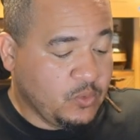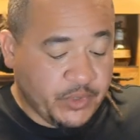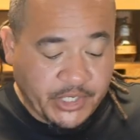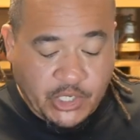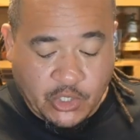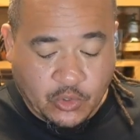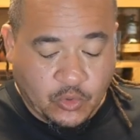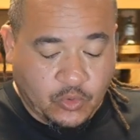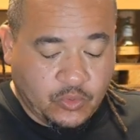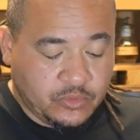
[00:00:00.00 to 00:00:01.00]
We want to
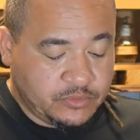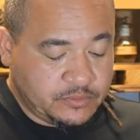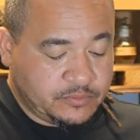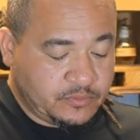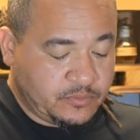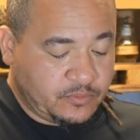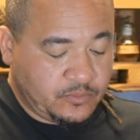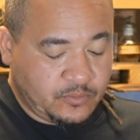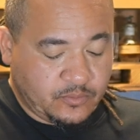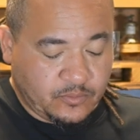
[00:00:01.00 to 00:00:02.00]
go
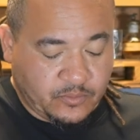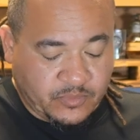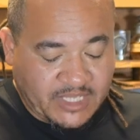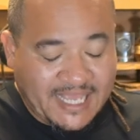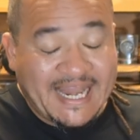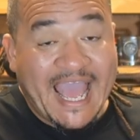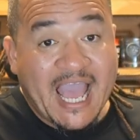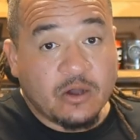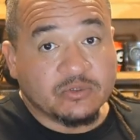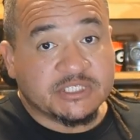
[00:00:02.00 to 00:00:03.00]
1
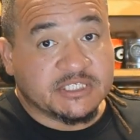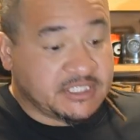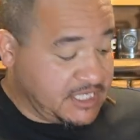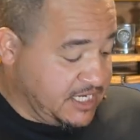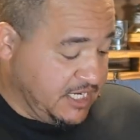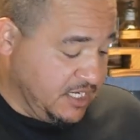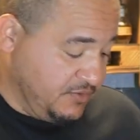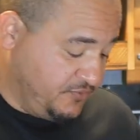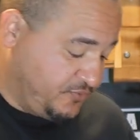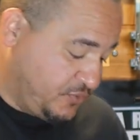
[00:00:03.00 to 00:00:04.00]
ounce
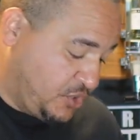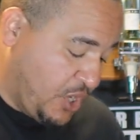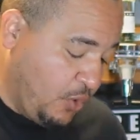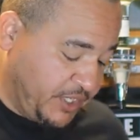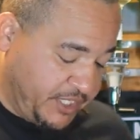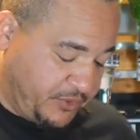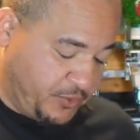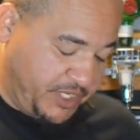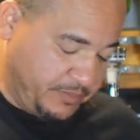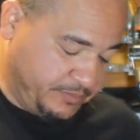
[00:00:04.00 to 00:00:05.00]
of coconut
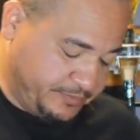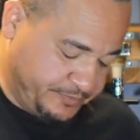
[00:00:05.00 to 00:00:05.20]
cream.